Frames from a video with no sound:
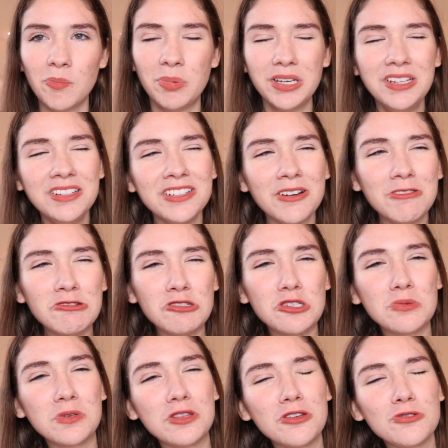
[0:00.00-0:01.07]
But you know, it's
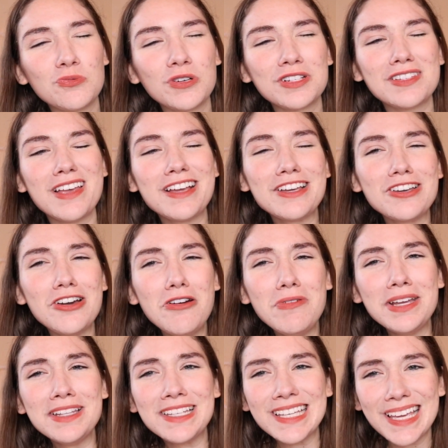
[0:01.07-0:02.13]
just one of those where it's like
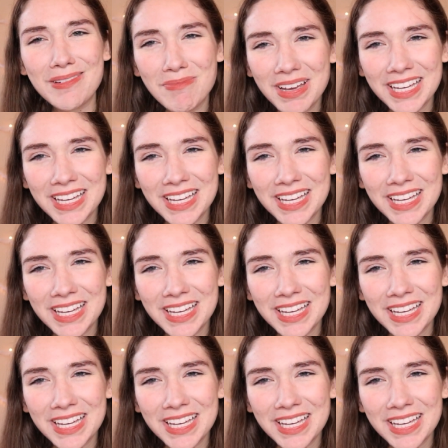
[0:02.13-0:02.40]
going to get